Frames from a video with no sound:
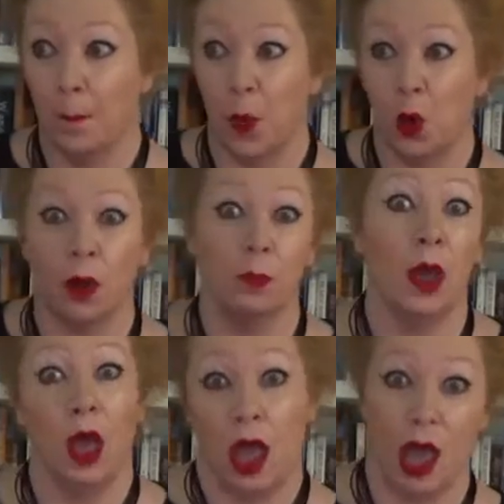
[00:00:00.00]
book them,
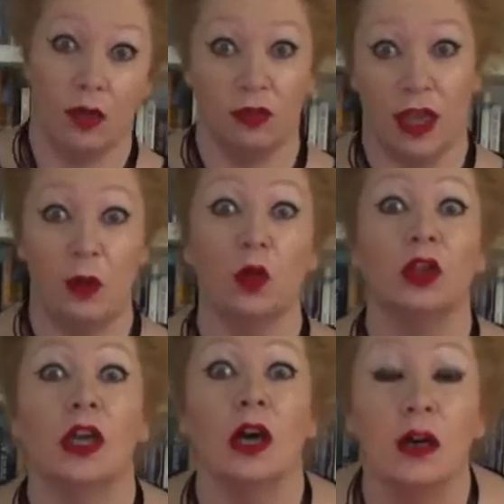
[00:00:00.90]
and they will
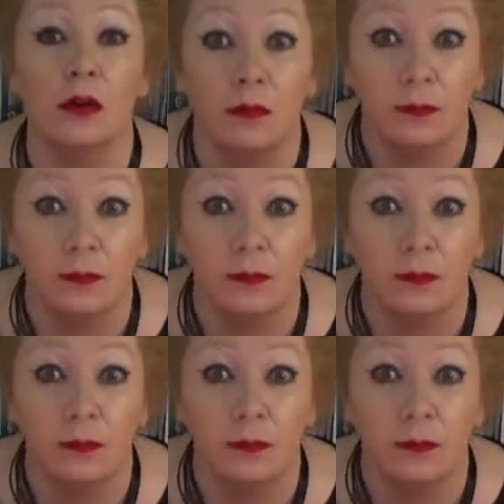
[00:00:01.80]
come.